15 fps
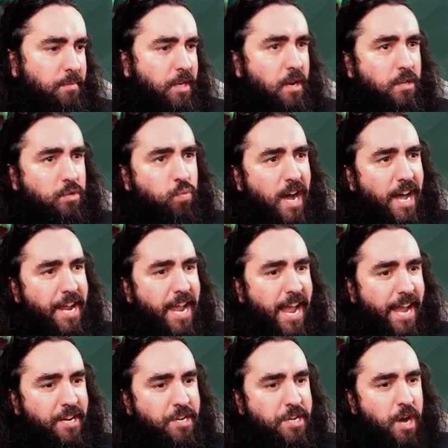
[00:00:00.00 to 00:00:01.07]
Because why the
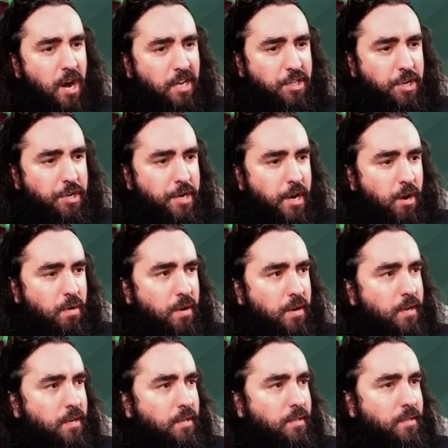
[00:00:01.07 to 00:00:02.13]
heck not, you know?
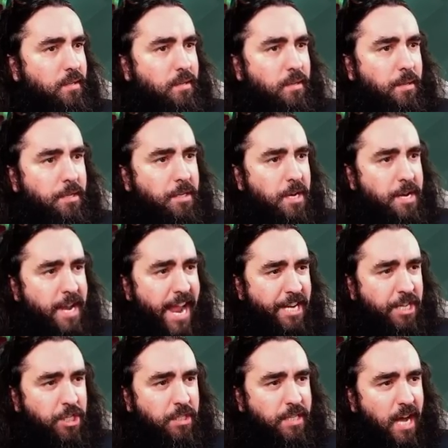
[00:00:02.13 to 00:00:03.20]
The
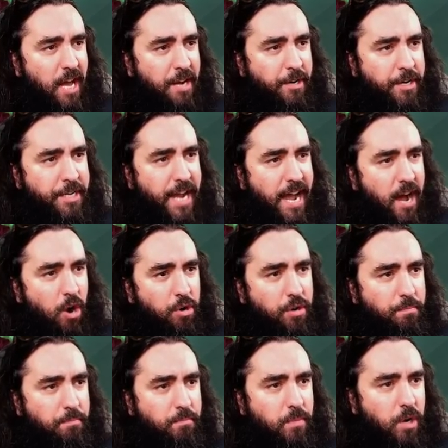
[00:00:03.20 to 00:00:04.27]
tenacious underdog.
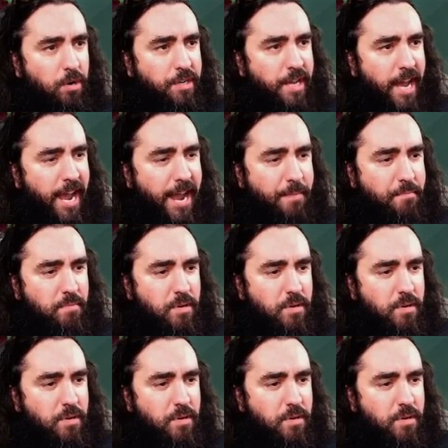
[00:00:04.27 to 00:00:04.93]
Okay.